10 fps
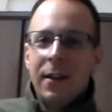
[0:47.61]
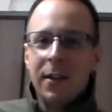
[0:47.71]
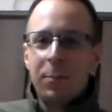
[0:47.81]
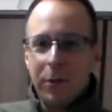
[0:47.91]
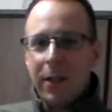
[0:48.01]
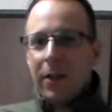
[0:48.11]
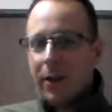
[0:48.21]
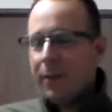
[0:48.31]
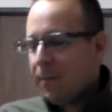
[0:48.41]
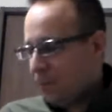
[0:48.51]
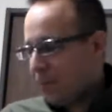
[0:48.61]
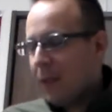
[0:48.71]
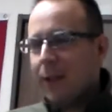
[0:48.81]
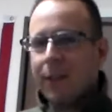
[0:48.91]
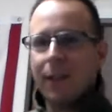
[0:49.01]
is pretty good.
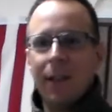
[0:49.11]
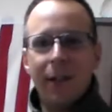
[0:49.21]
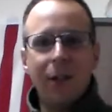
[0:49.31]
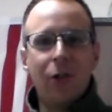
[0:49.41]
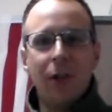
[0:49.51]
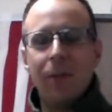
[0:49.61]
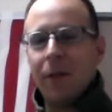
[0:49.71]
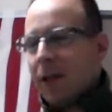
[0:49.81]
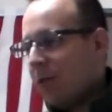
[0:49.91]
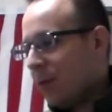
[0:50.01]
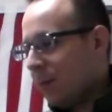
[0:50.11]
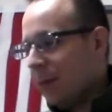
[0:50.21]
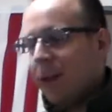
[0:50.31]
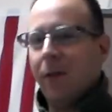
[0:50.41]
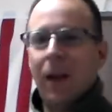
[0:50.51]
It's an enjoyable,
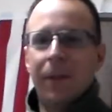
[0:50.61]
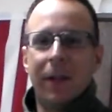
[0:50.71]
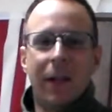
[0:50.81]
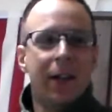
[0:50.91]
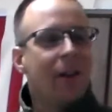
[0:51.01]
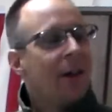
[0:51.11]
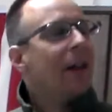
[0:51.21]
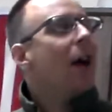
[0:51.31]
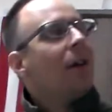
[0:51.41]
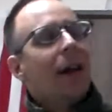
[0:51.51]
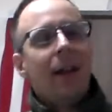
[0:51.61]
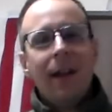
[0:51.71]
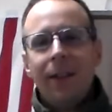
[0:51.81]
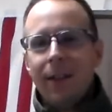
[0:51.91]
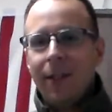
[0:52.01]
comfortable little replica, and you're like, okay,
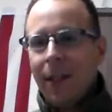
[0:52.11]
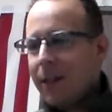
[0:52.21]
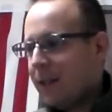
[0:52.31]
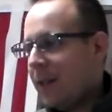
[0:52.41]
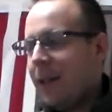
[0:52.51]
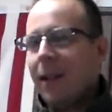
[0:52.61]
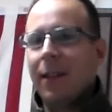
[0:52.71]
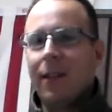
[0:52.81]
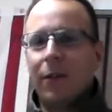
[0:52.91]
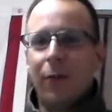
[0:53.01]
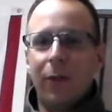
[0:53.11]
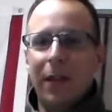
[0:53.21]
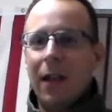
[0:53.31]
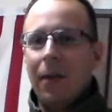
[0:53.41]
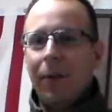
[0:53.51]
yeah, this is nice. I like this for
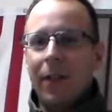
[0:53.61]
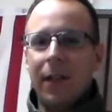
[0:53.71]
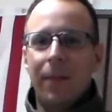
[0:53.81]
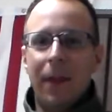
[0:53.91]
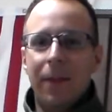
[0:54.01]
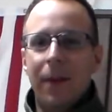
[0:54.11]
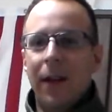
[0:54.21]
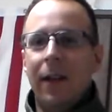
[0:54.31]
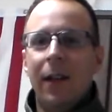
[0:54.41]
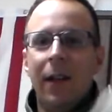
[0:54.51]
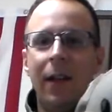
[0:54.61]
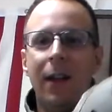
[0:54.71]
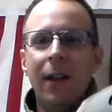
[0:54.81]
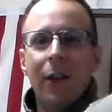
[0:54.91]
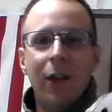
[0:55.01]
the price I paid, but
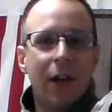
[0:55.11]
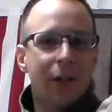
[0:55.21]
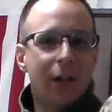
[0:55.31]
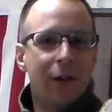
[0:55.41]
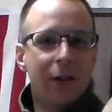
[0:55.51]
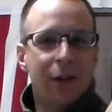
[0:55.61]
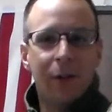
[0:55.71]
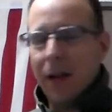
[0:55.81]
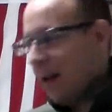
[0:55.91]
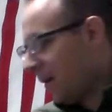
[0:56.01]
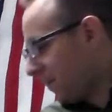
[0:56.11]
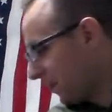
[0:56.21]
you actually go into a